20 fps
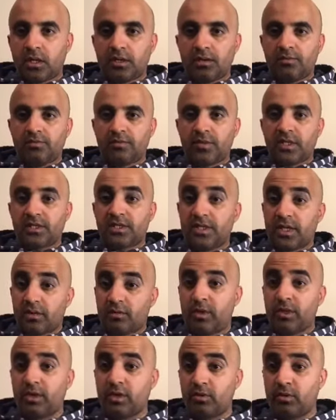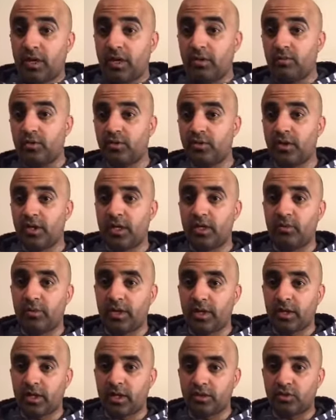Assalamu alaikum wa rahmatullahi wa
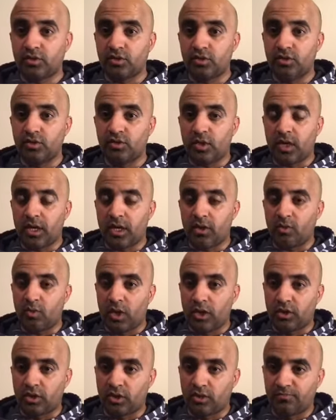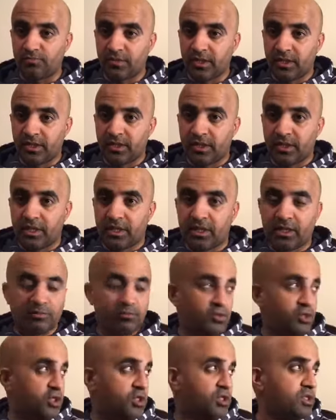barakatuh. Welcome.
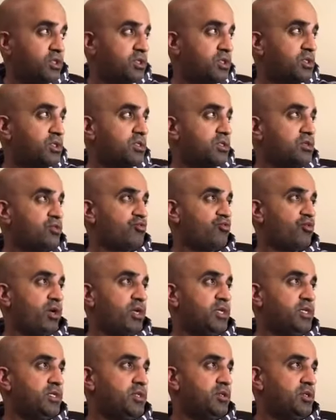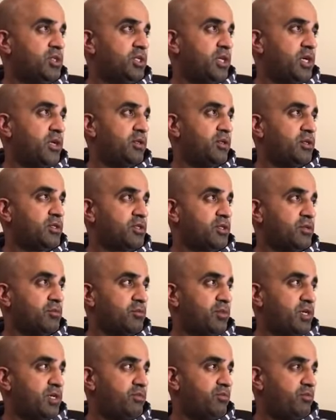Just trying to share this on
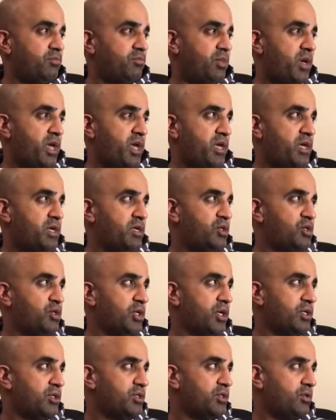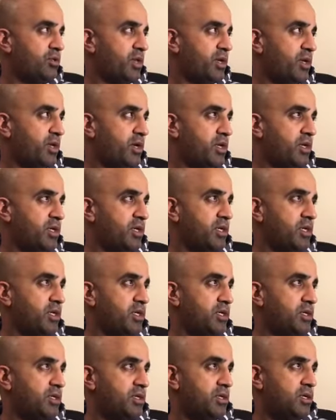my page, and so then I
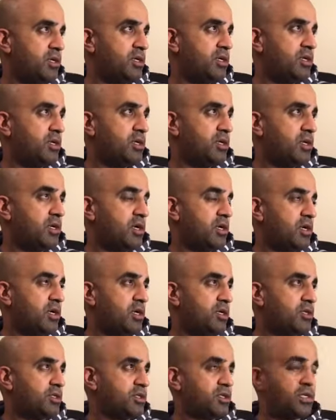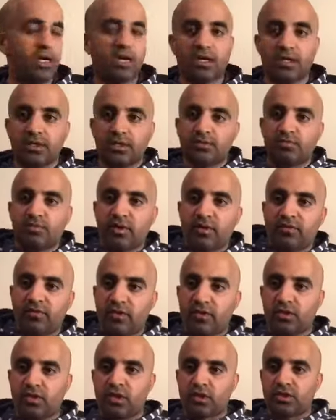can start. But if
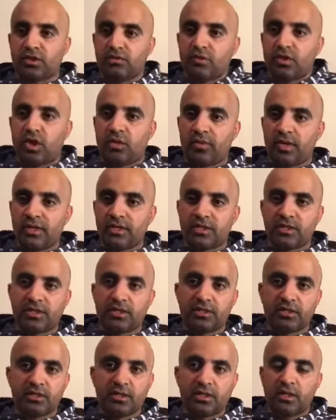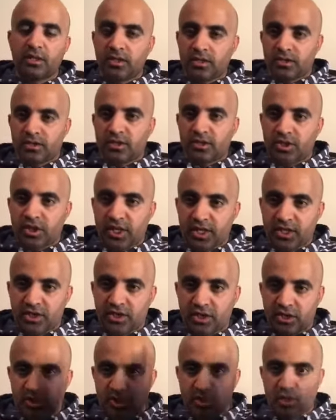you've got some comments and
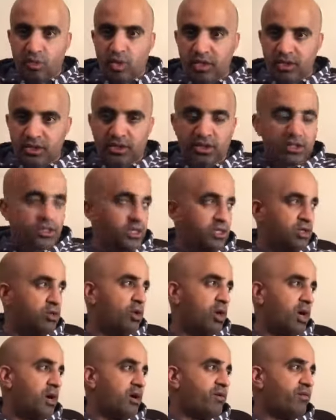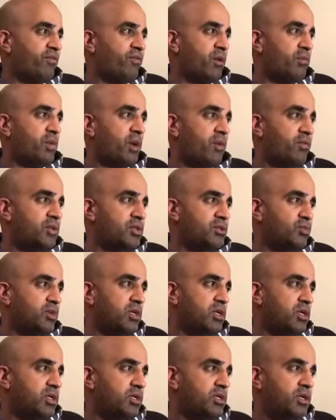suggestions and questions that you have about this, we
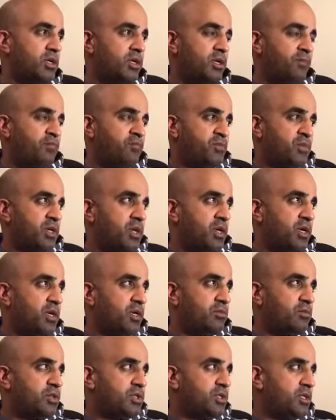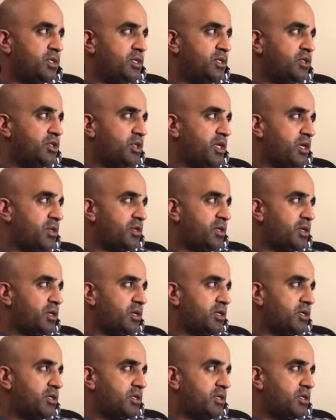can certainly share that